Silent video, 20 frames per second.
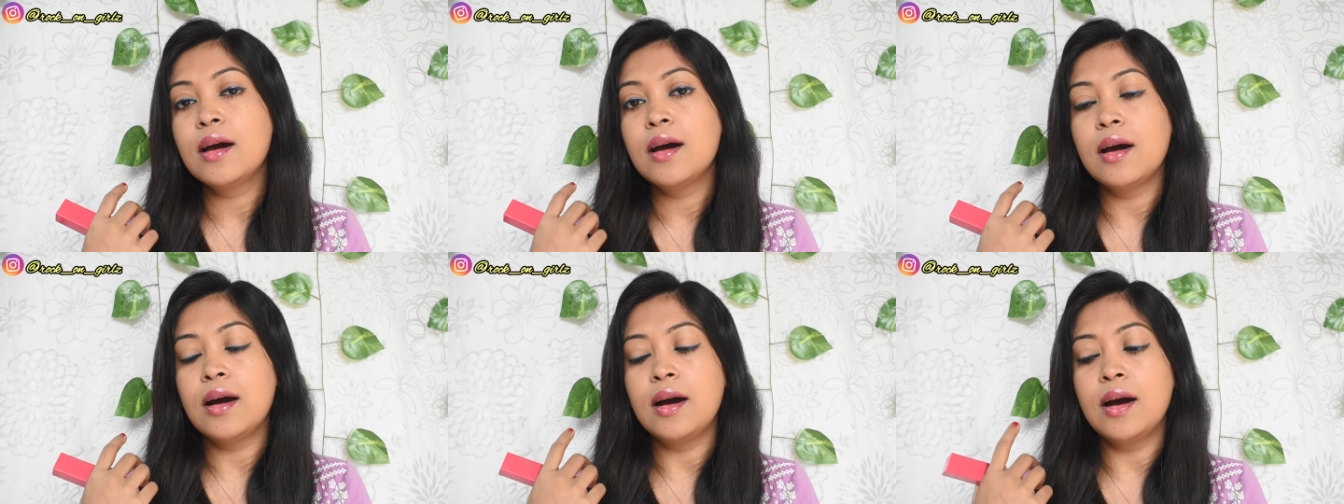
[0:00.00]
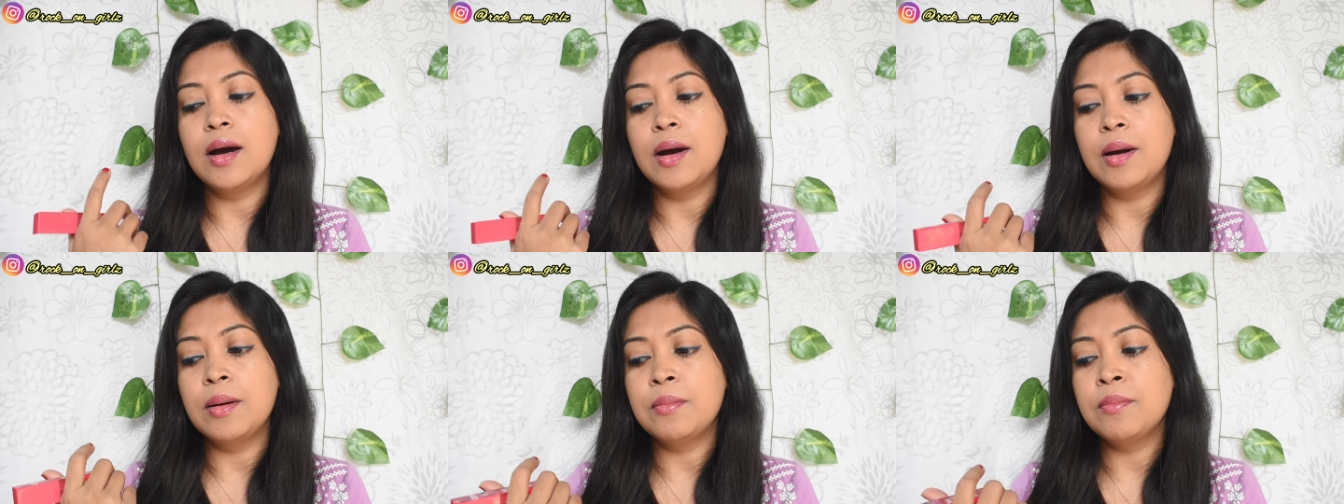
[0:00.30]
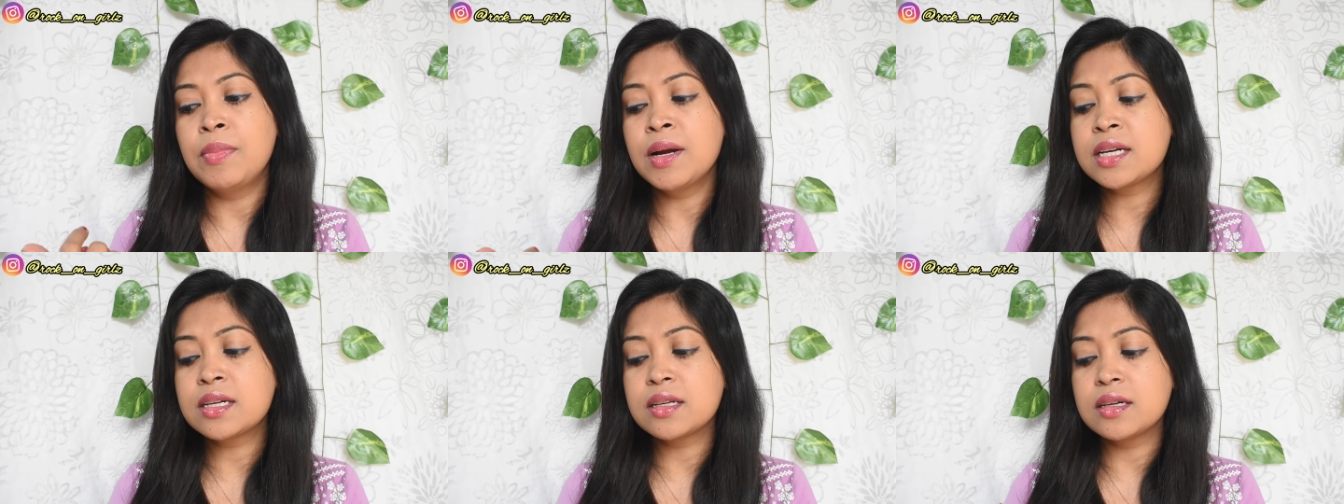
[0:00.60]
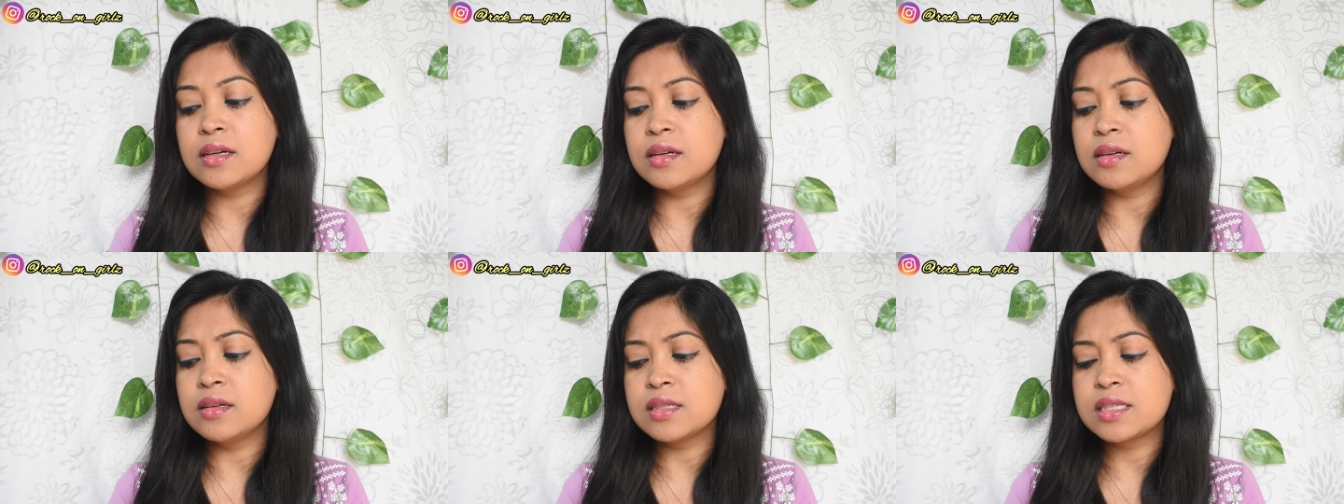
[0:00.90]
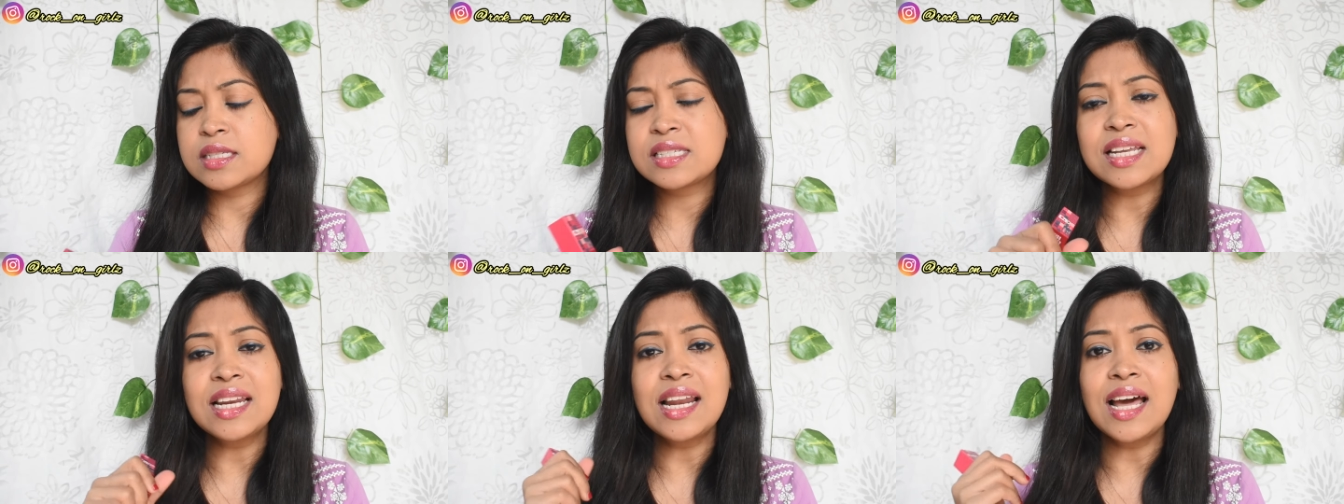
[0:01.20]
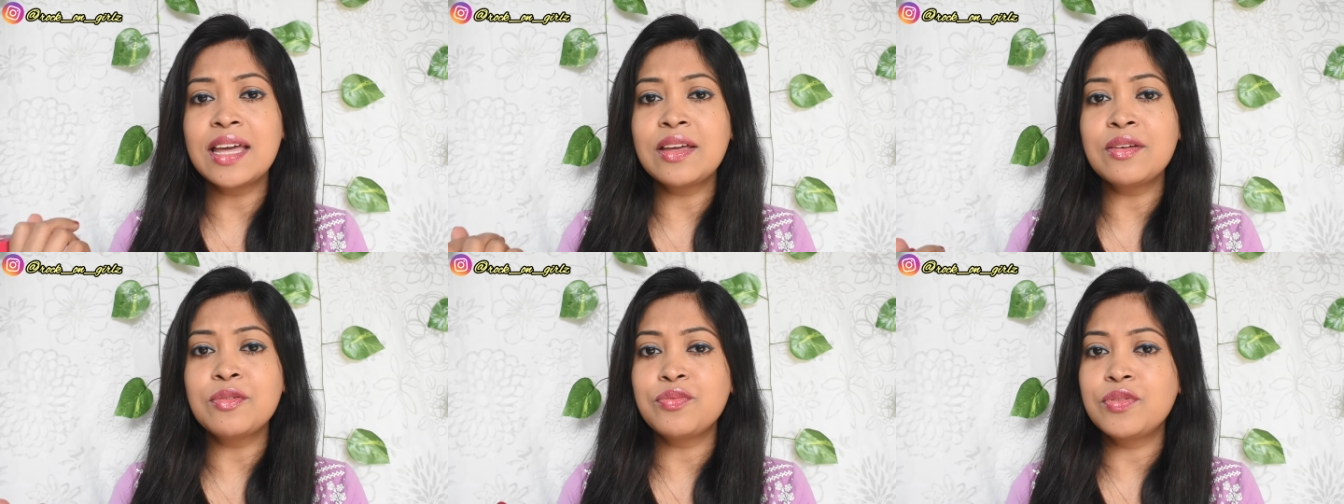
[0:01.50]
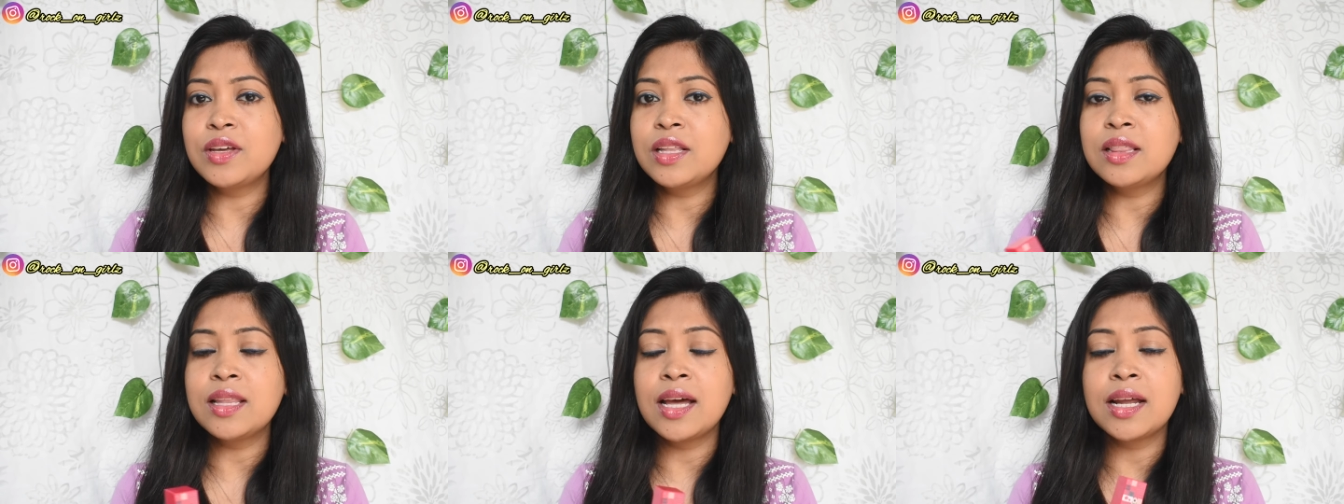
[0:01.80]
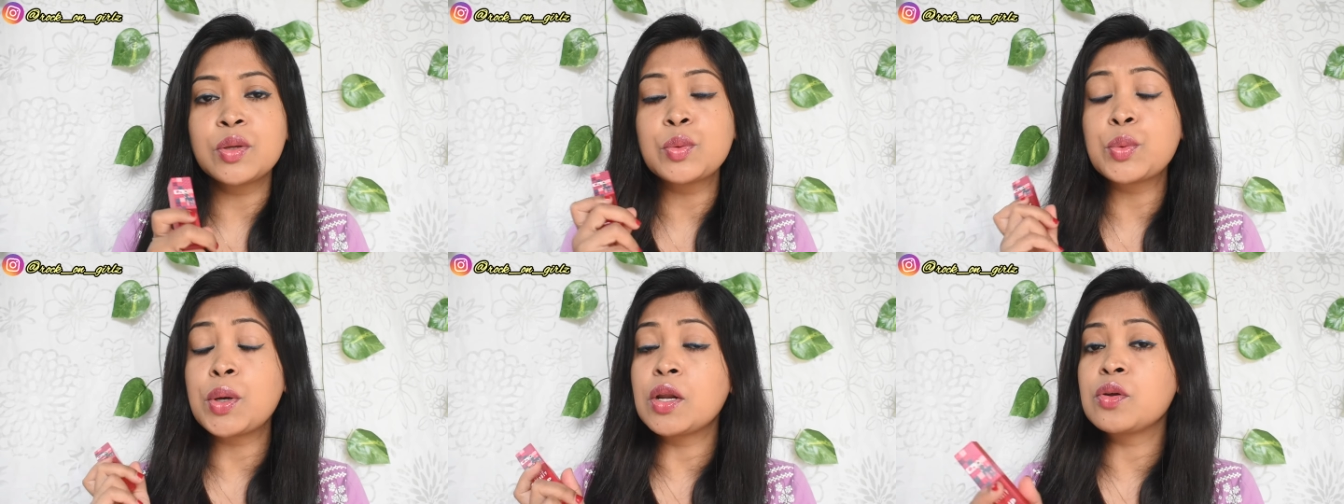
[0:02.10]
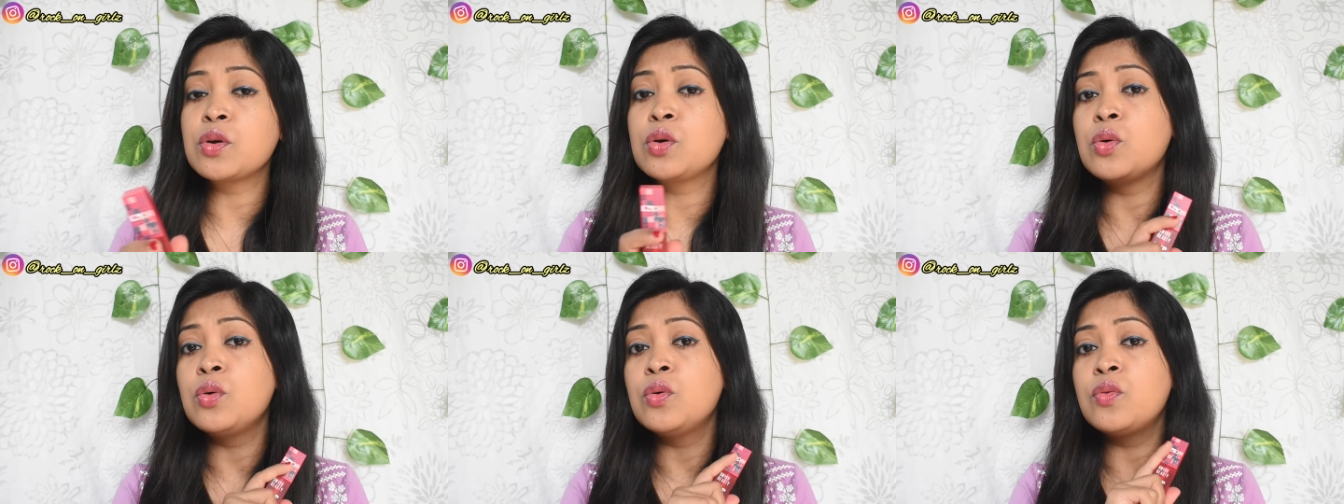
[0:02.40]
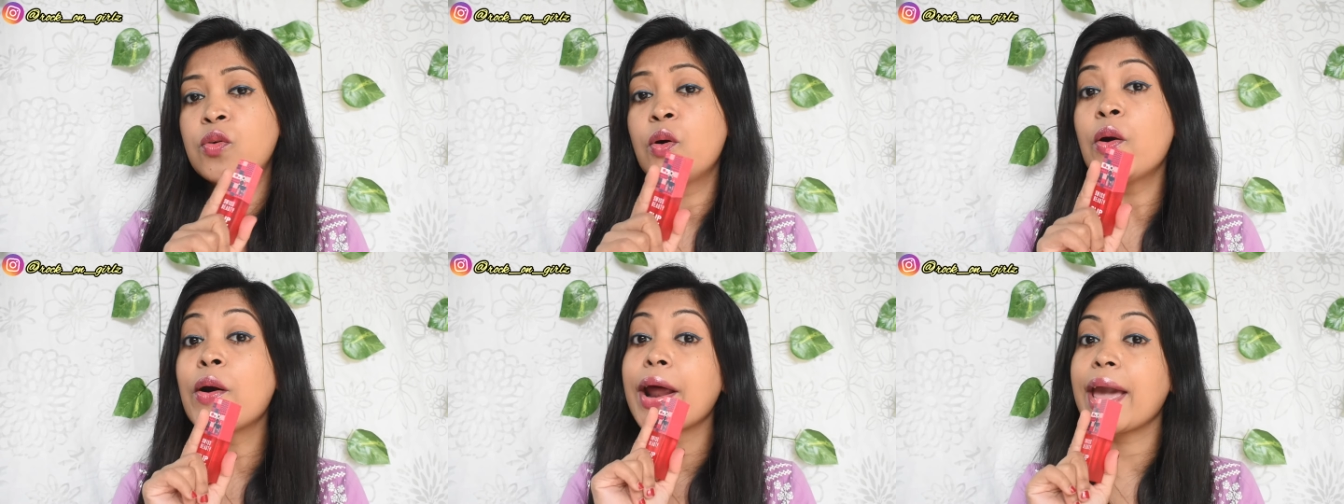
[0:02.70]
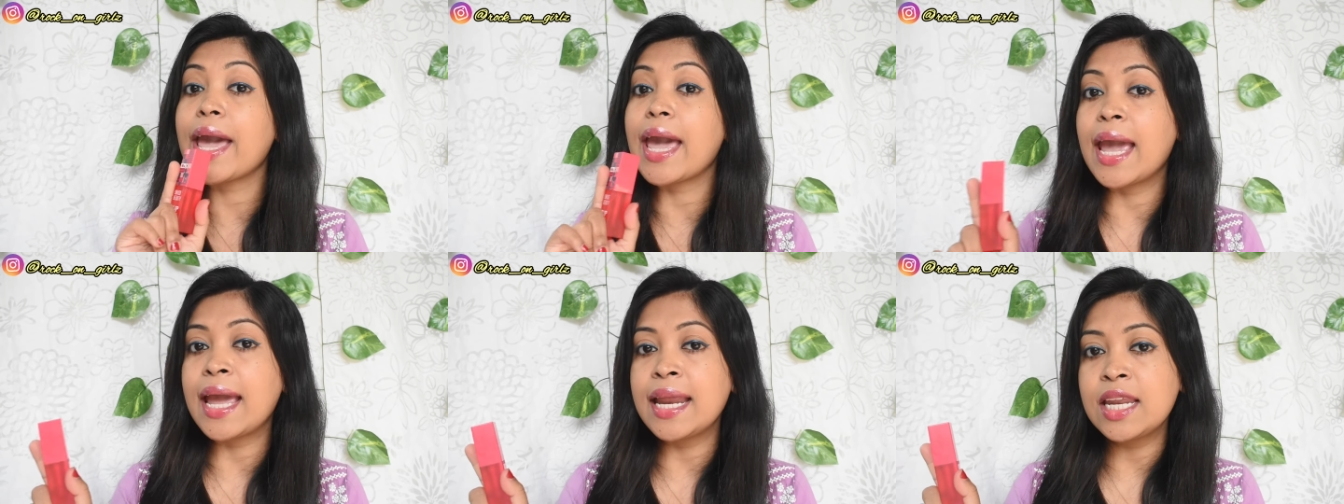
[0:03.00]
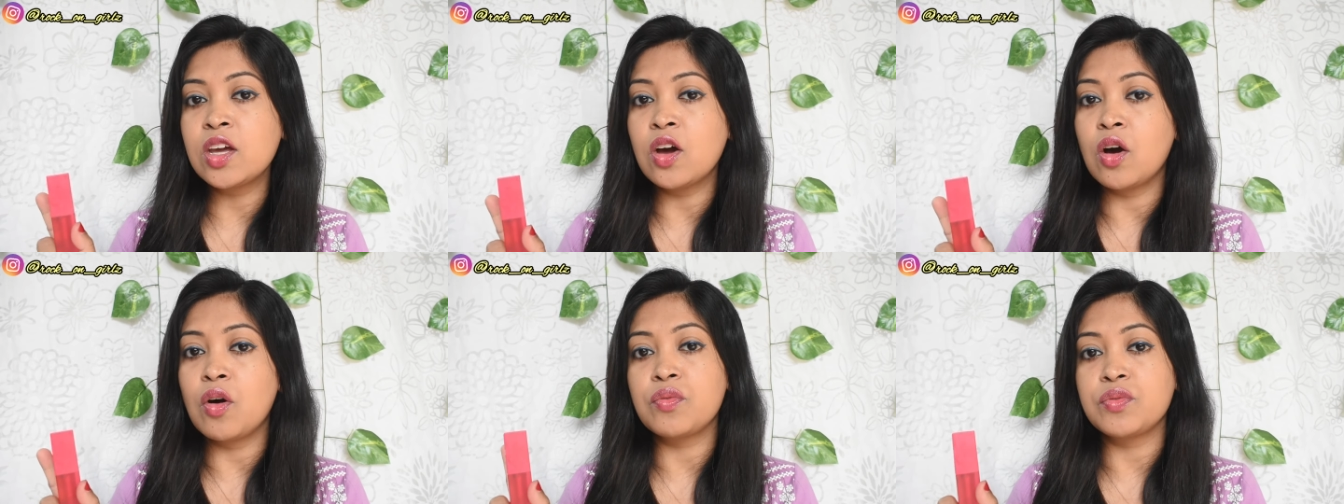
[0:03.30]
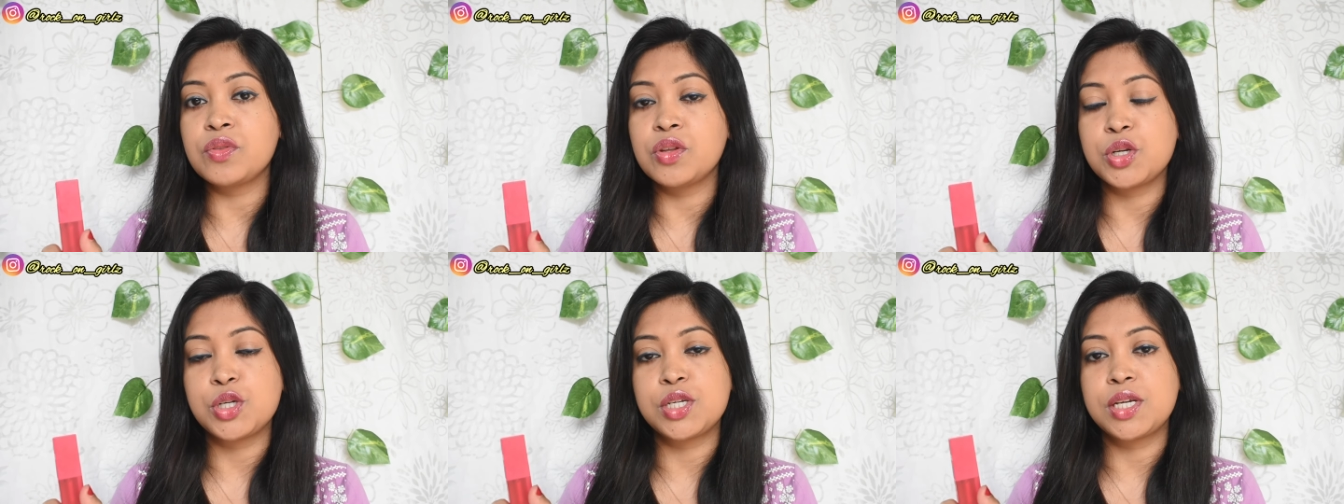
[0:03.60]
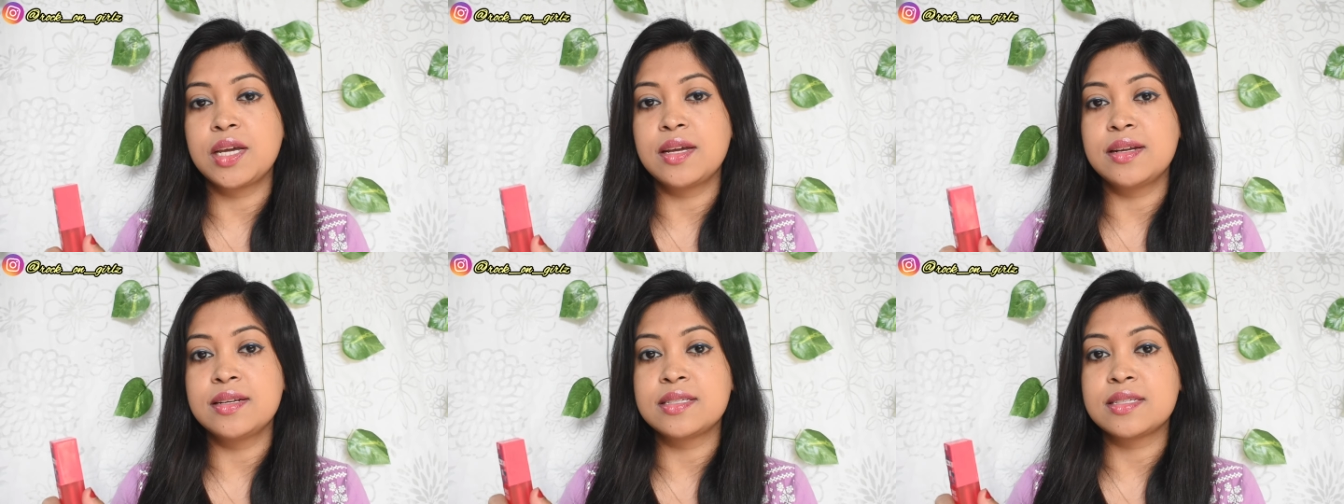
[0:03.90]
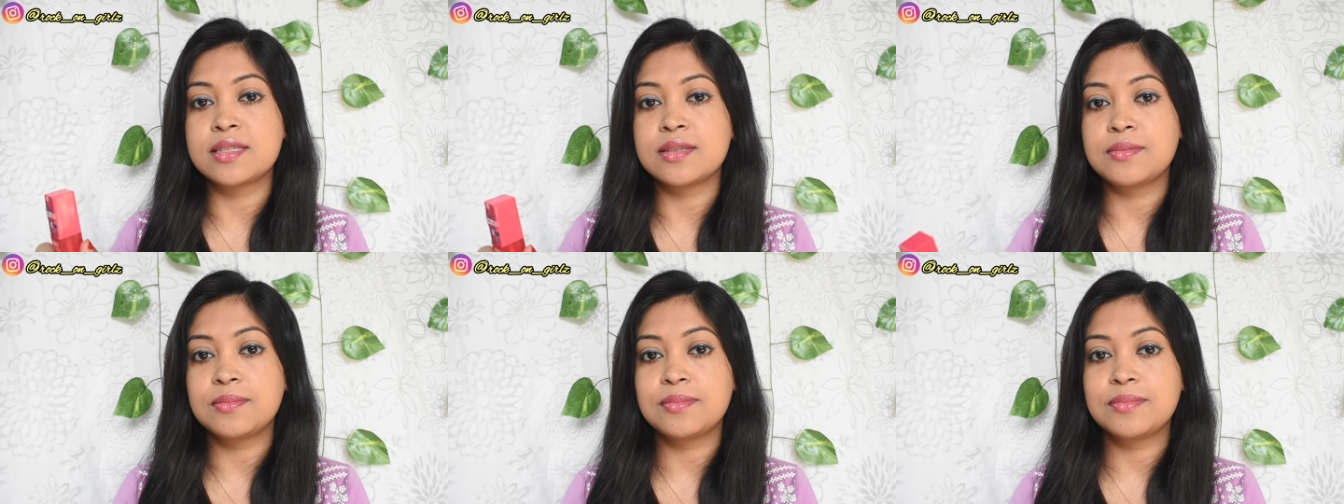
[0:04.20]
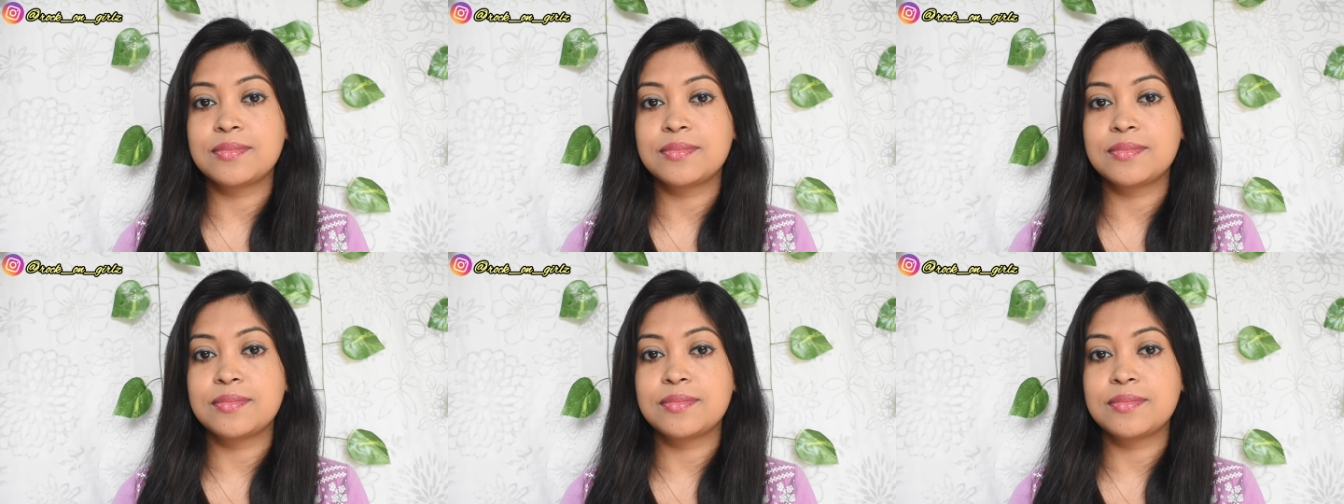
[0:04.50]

Uh, but uh, still I feel that you can go for any of the shades.